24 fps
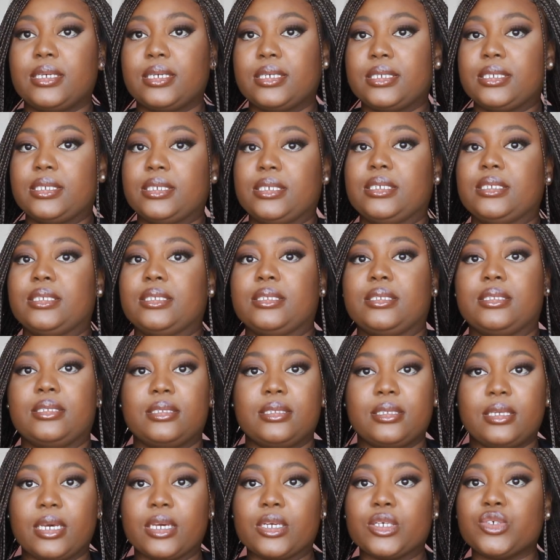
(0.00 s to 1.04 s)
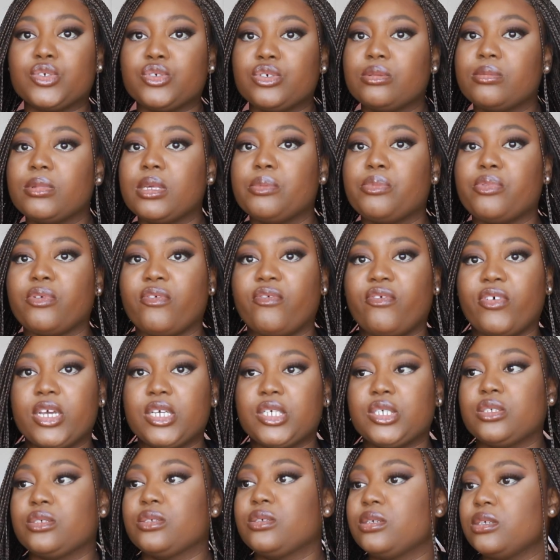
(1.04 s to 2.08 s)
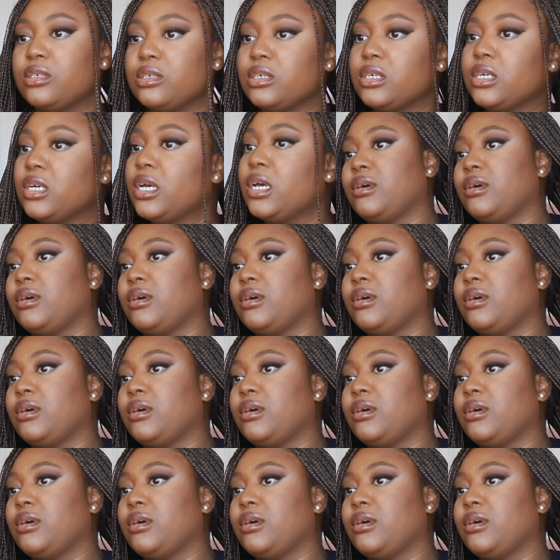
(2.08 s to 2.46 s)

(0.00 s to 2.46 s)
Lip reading: she's extremely professional.